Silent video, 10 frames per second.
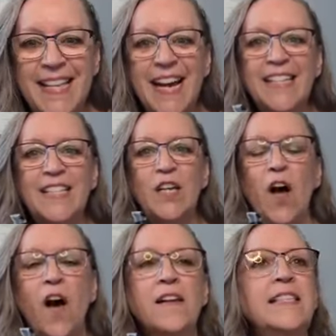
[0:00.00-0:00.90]
that I
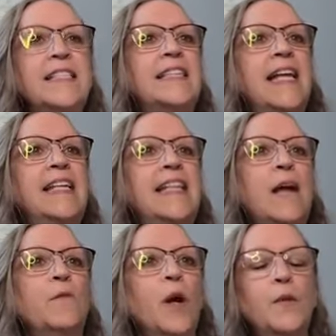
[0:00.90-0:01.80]
saw said
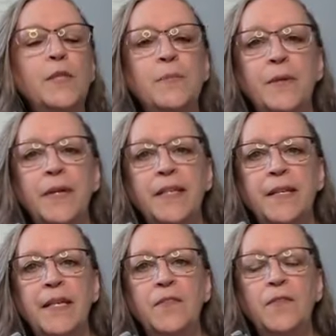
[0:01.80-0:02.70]
that rosemary
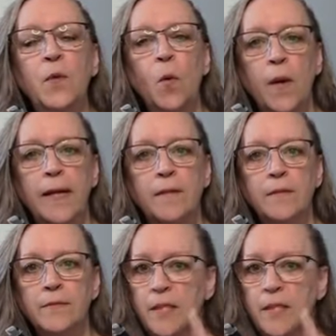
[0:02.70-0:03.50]
leaf oil,